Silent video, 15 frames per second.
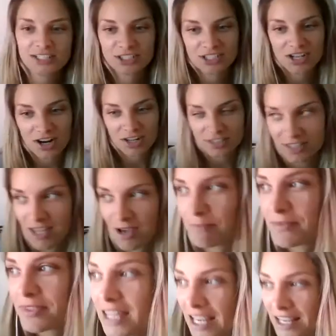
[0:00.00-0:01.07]
to talk to
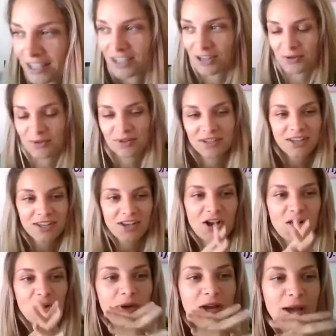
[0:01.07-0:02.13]
them. Thank you.
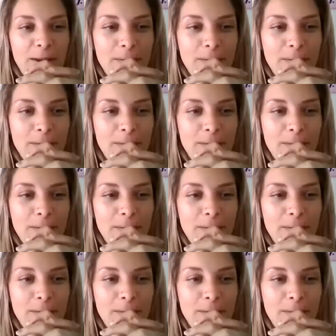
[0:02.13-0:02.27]
Okay.